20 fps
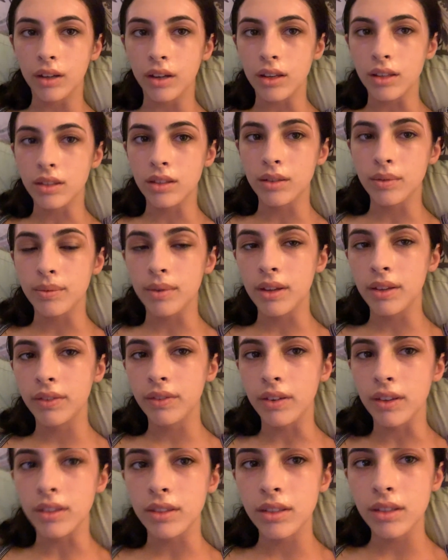Okay, so my
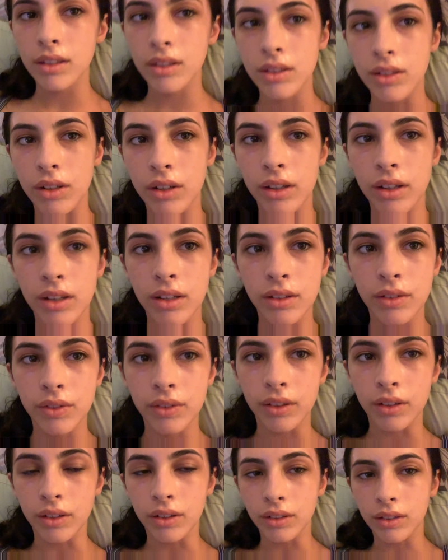face is starting to
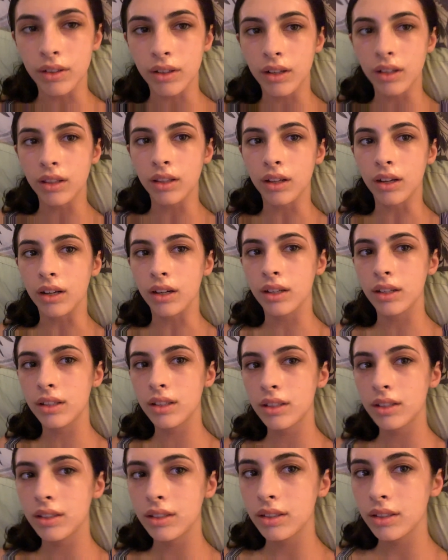feel a lot
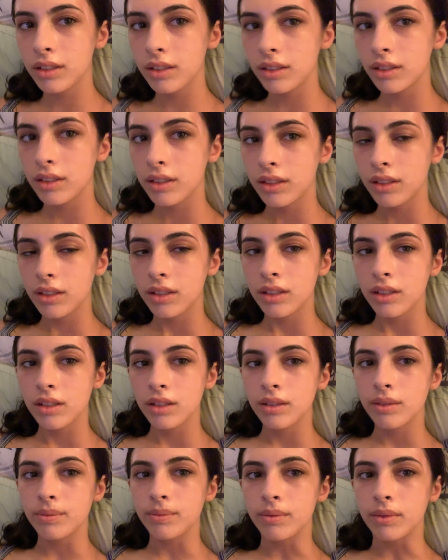
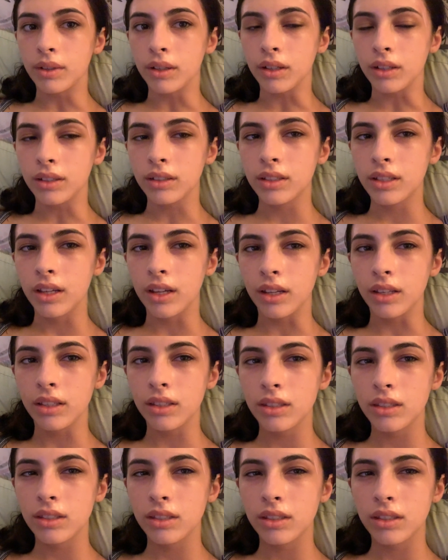more
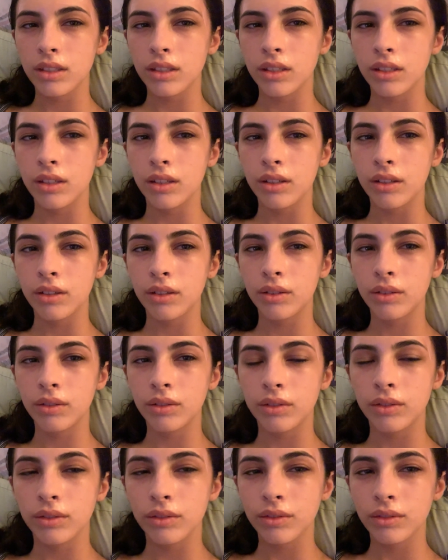tense, you know?
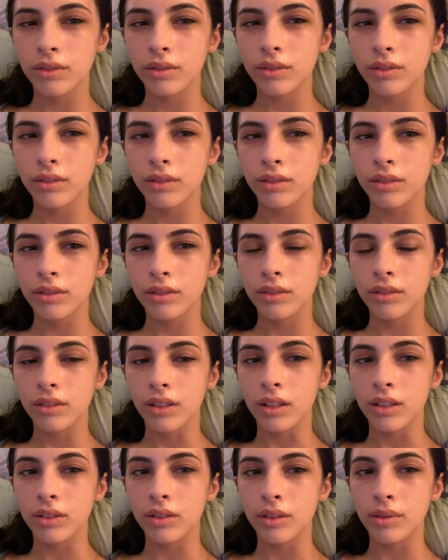
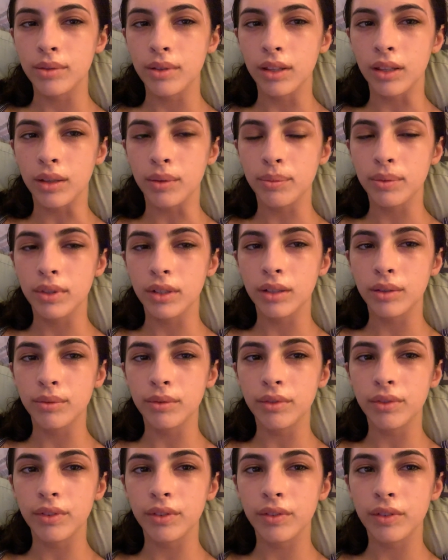That's why my lips aren't
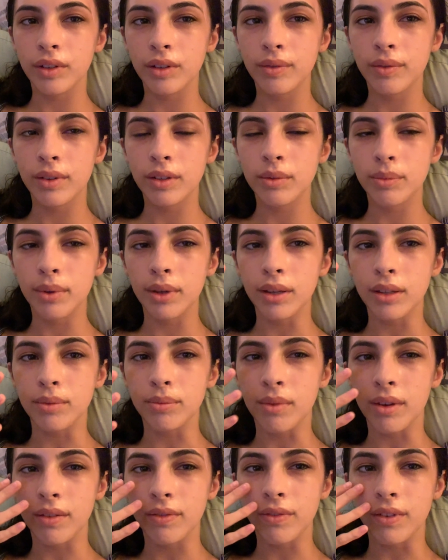moving very much, because
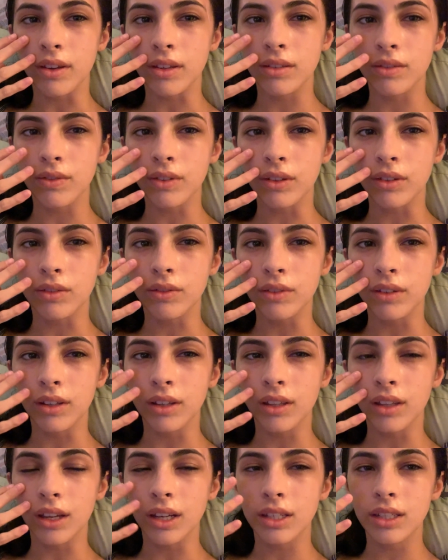my face feels
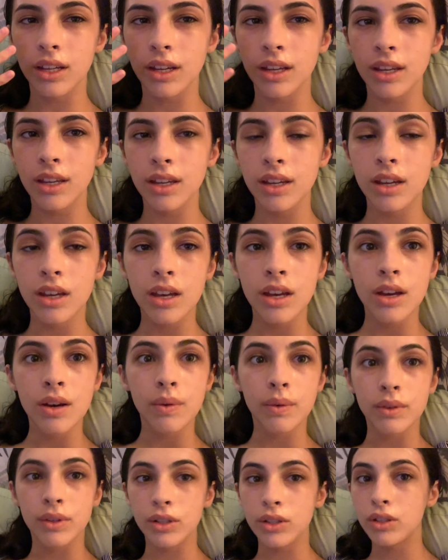really like tight,
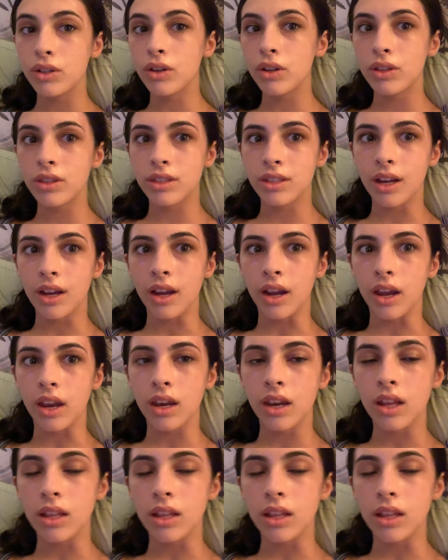which is a good sign.